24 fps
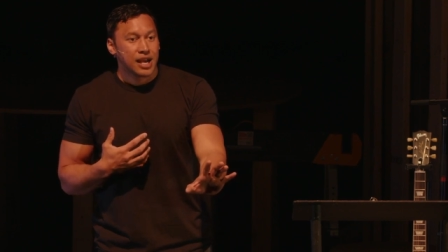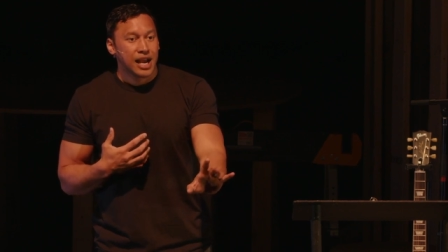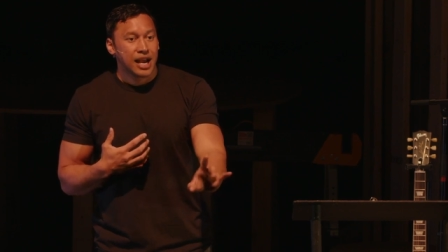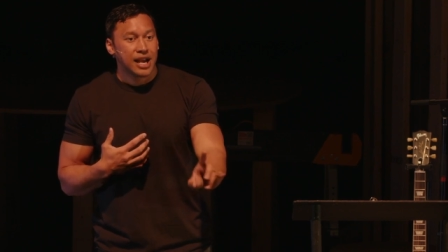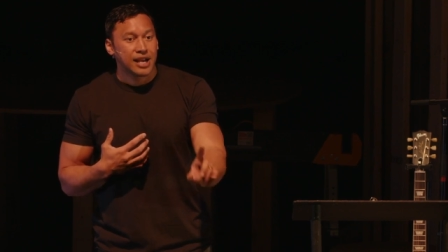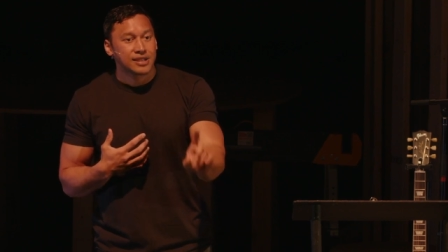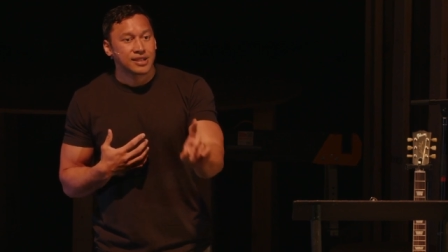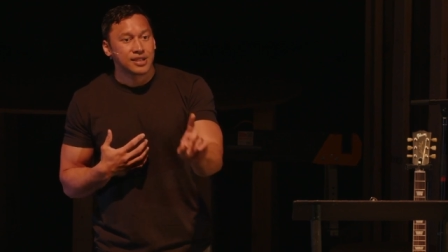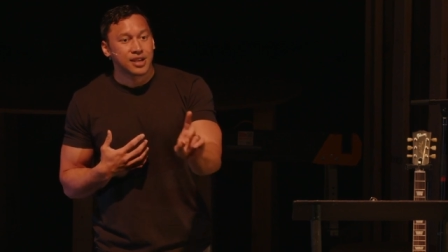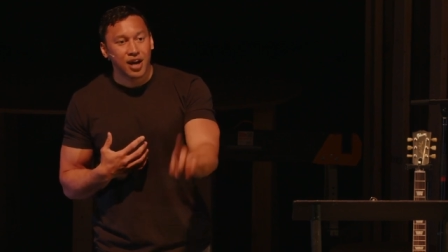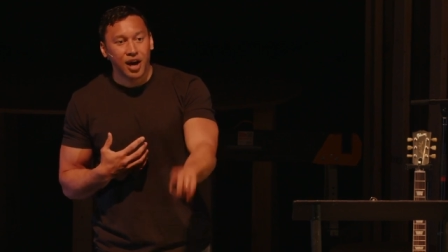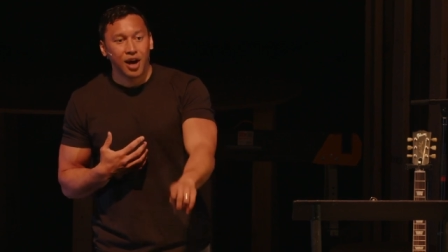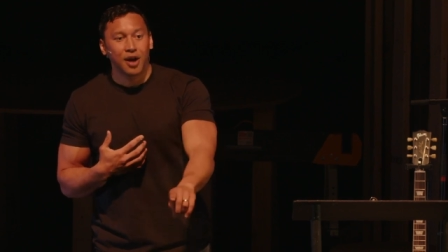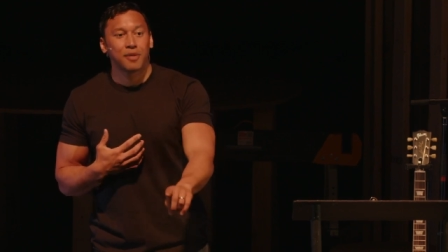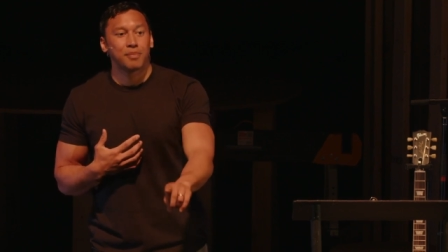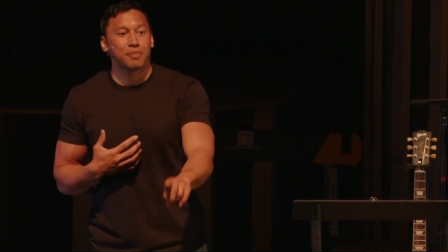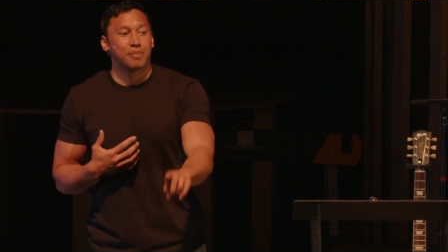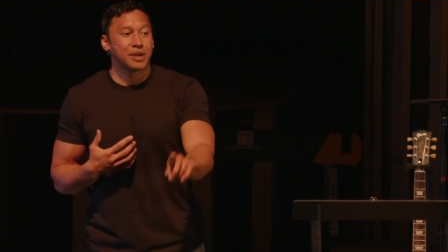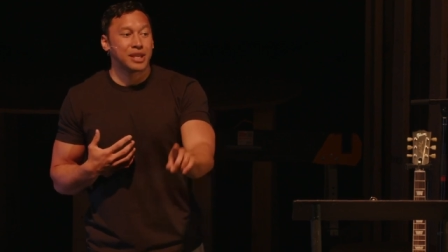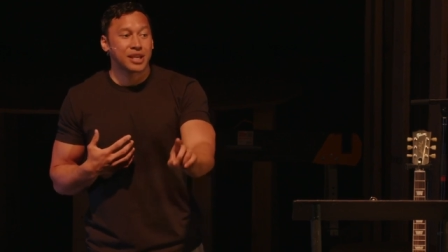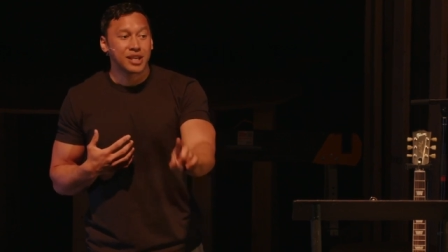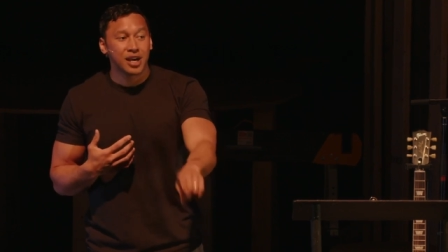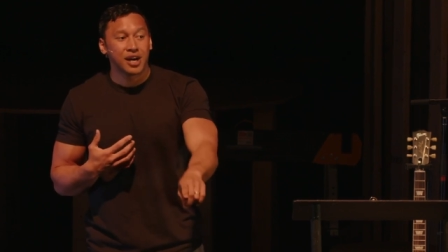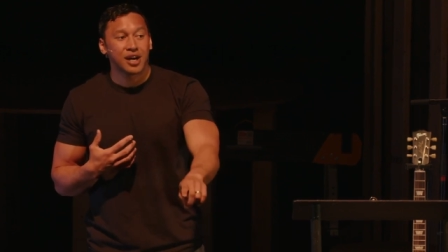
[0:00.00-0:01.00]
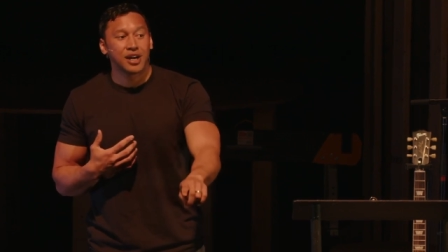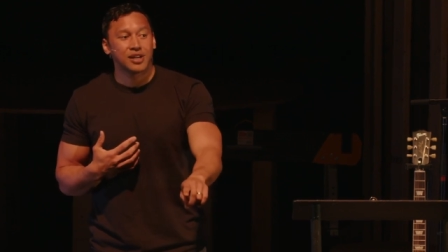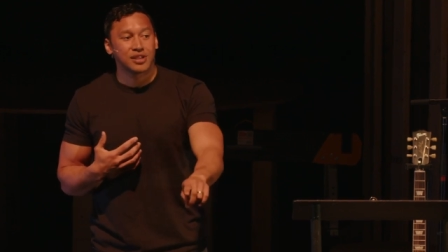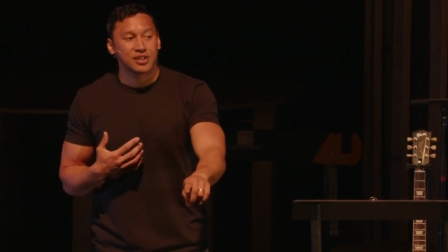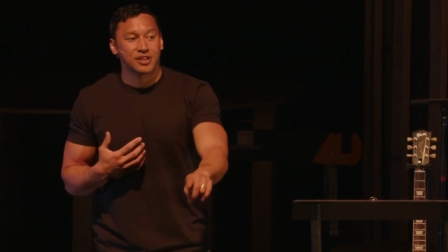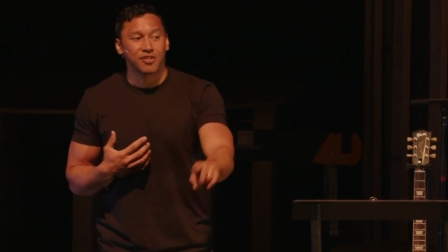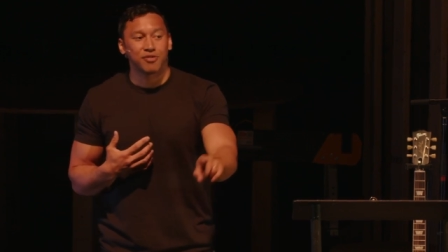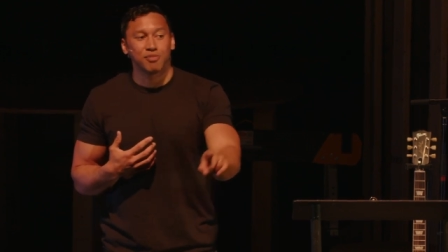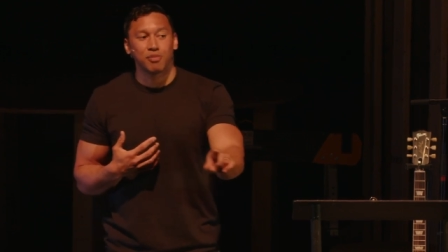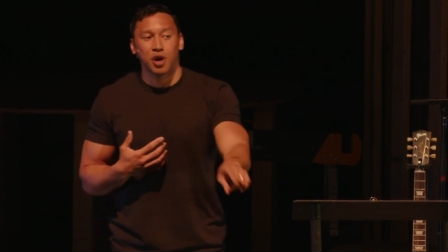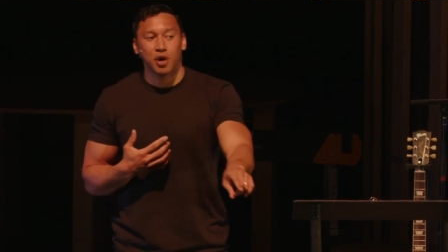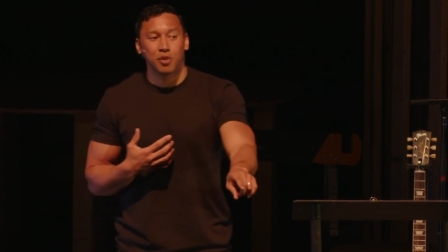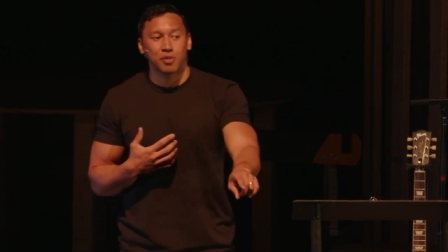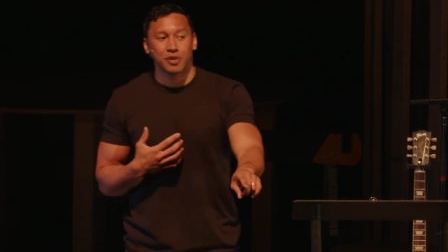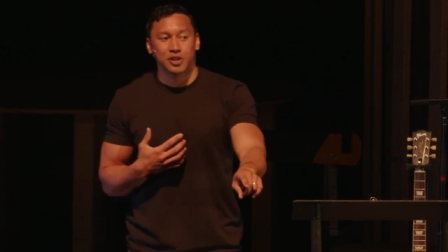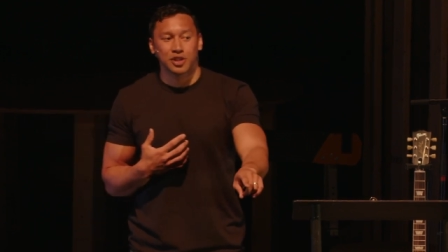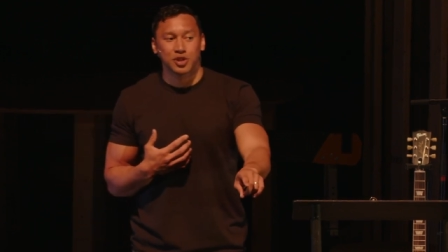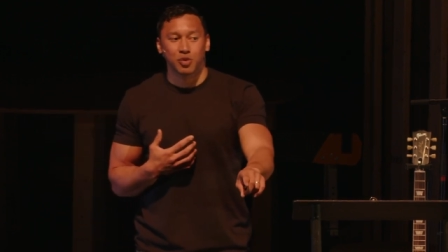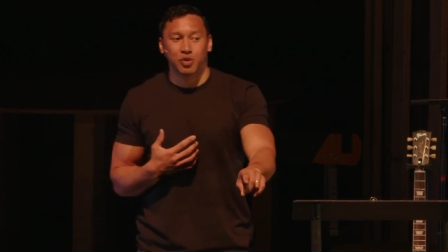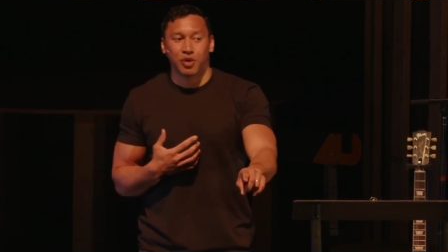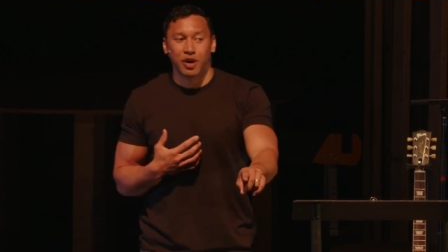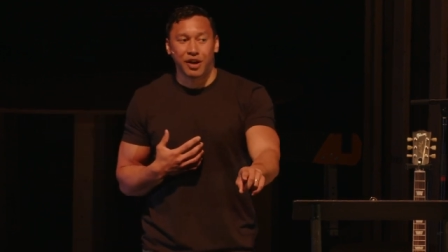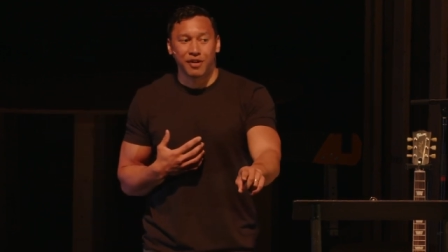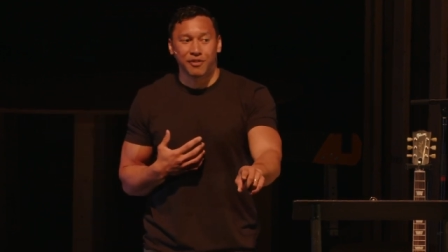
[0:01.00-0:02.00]
has come because of
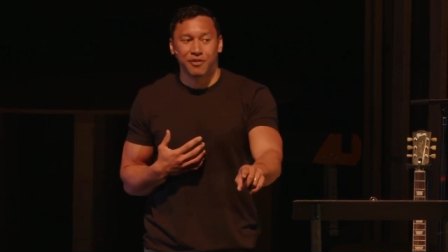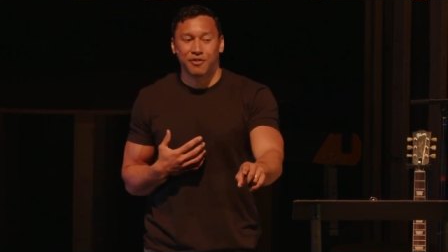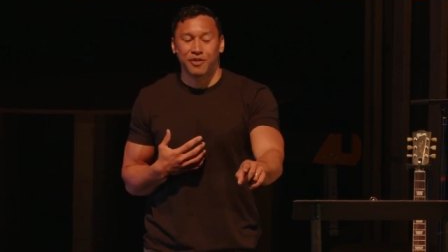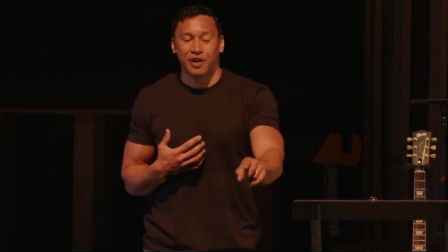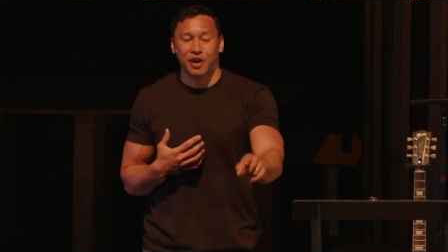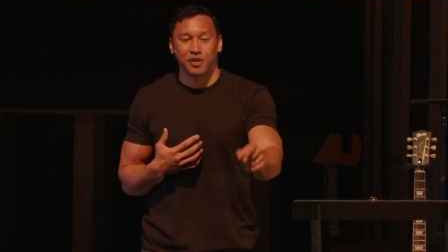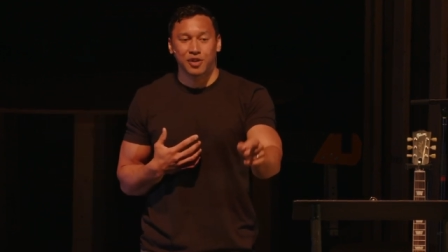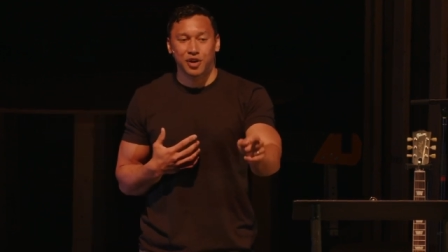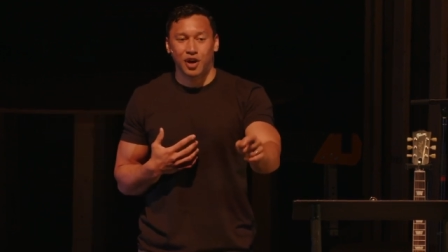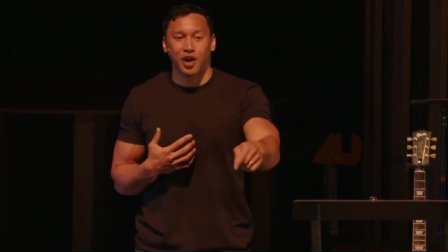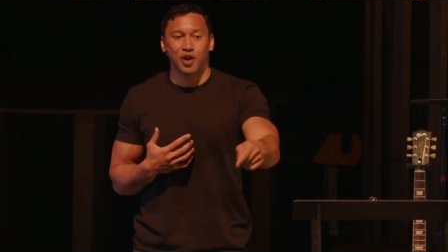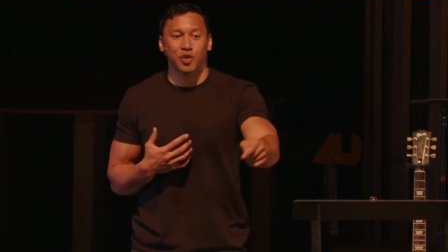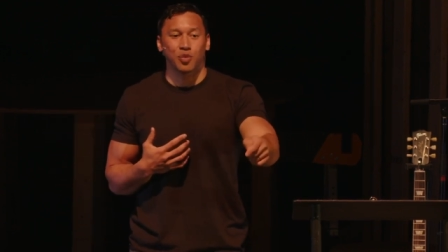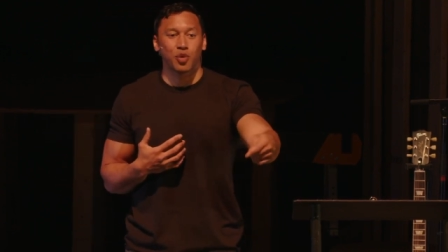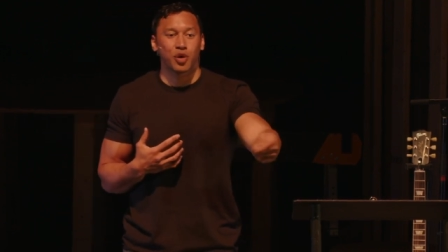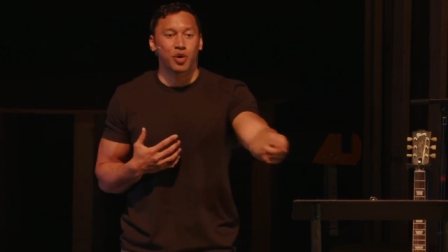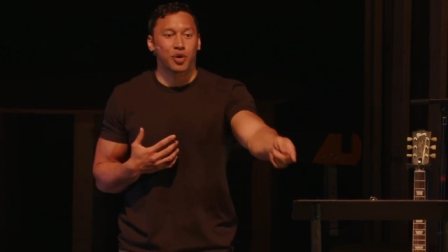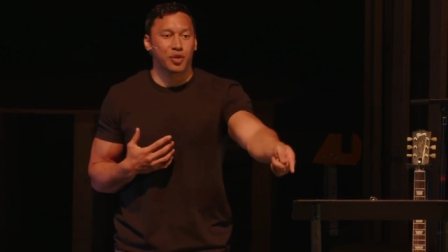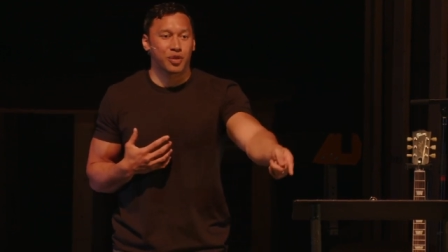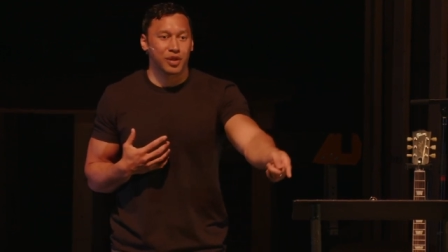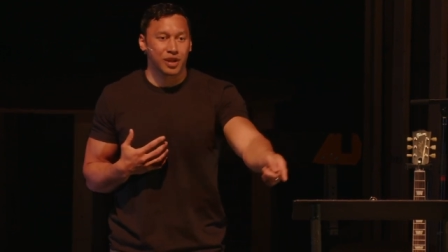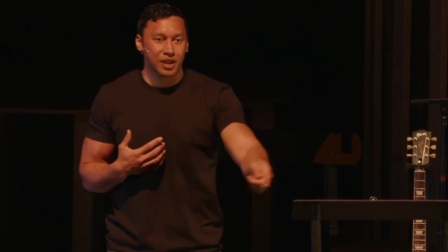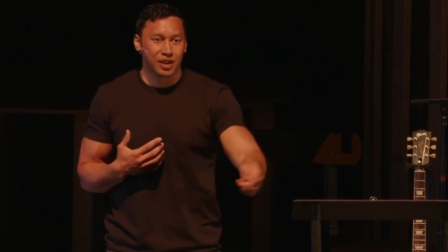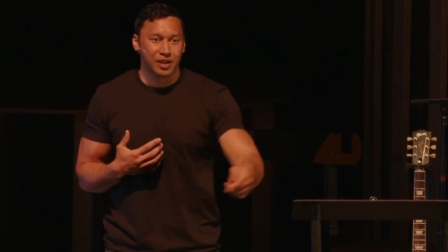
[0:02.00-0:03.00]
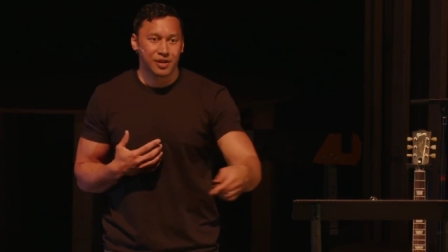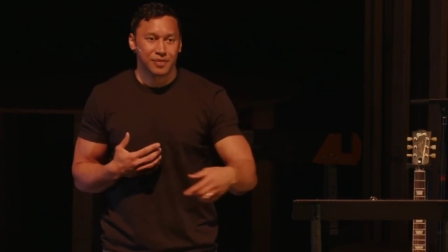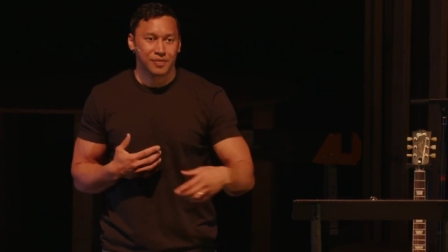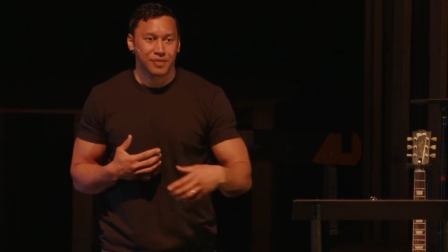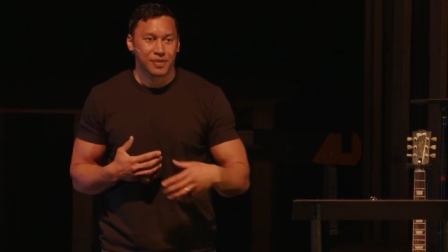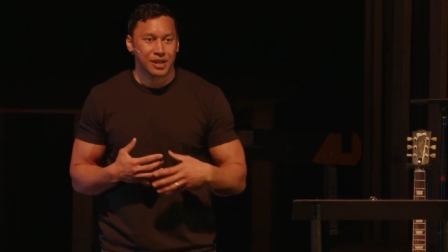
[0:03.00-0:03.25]
moments where I felt unworthy.